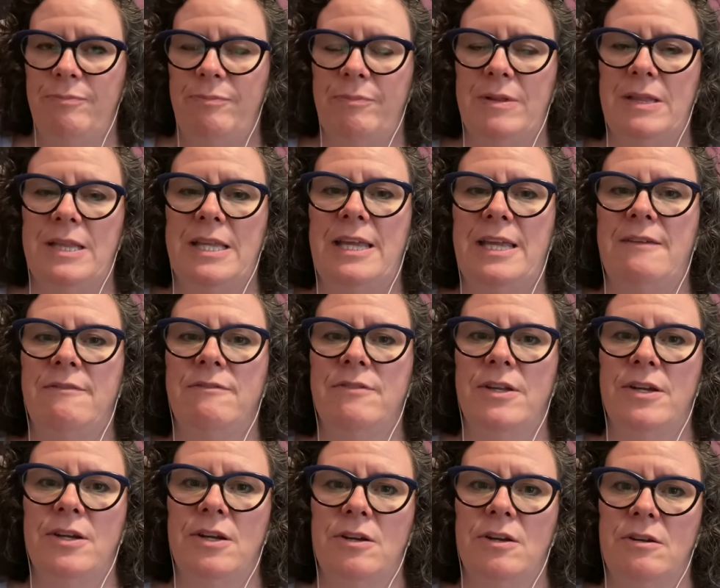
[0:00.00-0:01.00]
believe
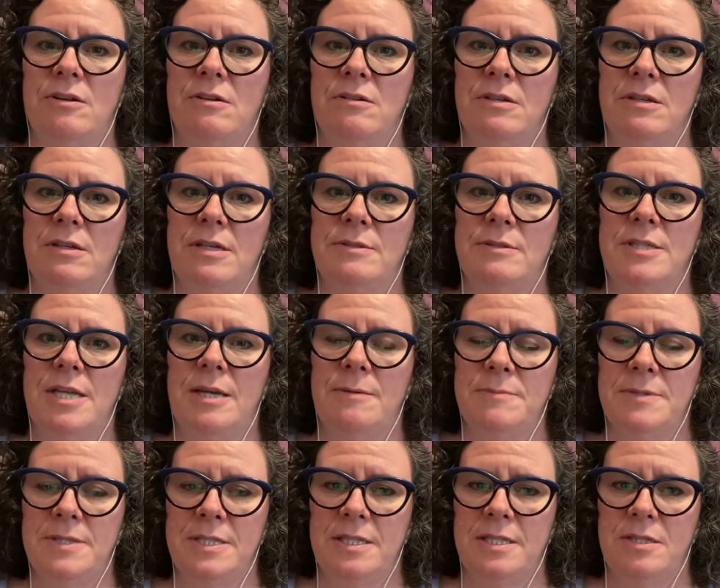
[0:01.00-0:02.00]
they're
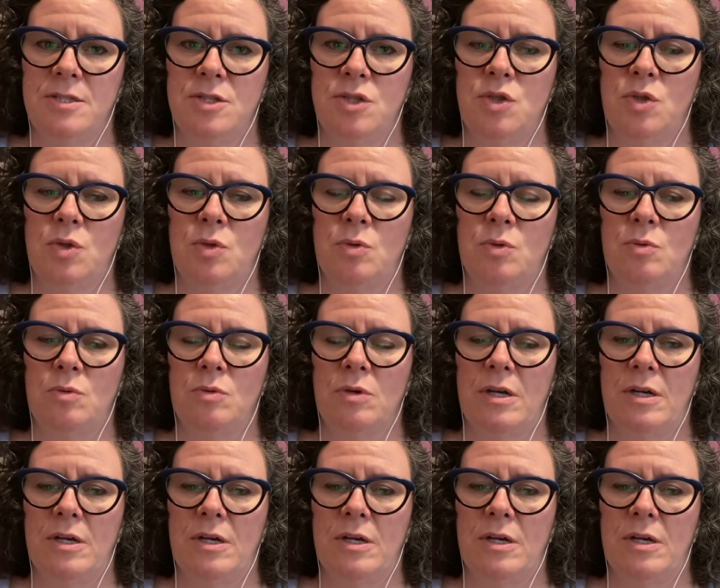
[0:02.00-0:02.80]
attempting to